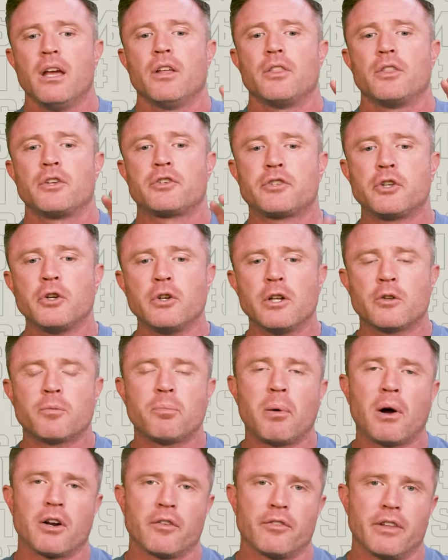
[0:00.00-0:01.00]
the students
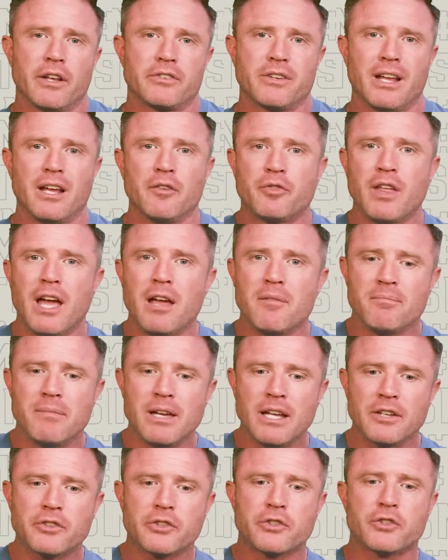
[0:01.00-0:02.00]
part of this, if they
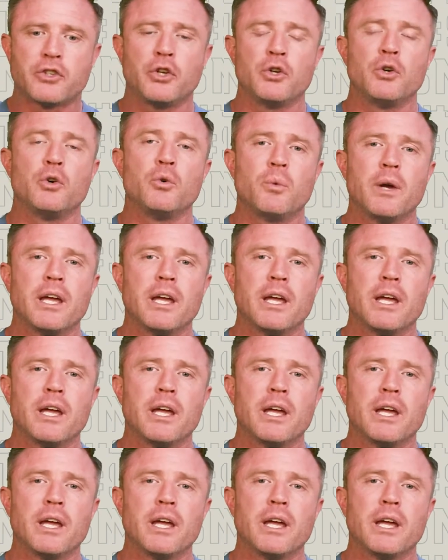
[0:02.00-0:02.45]
miss two